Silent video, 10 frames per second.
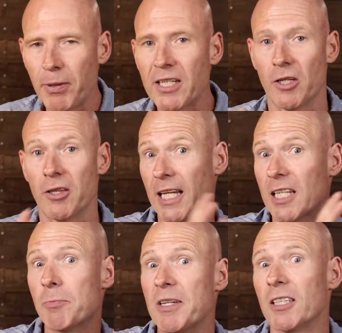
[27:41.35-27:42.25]
picture that
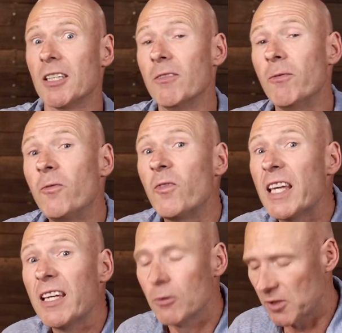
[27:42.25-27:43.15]
gets me to
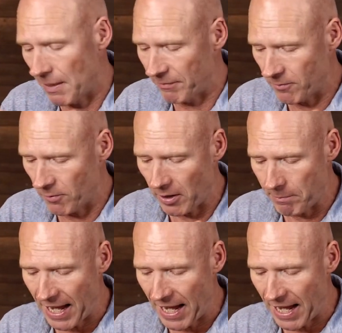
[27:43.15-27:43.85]
feel something very